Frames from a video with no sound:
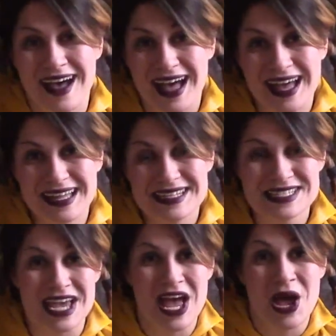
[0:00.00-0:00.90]
and
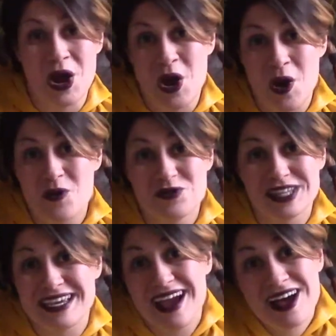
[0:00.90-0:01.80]

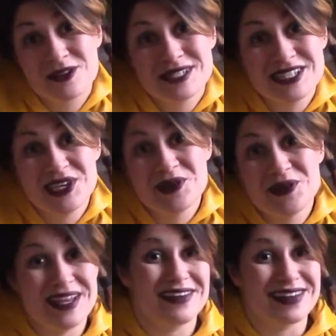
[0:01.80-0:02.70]
hopefully I'll see you
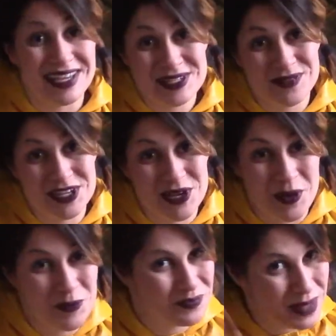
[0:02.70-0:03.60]
in the next
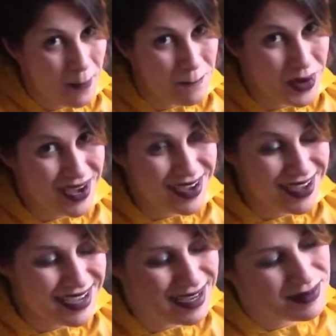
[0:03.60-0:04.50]
video.
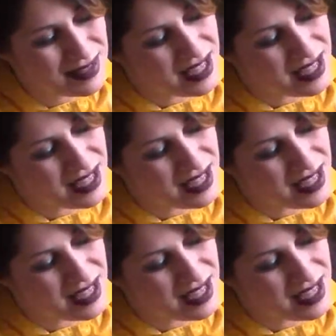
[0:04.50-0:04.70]
Bye!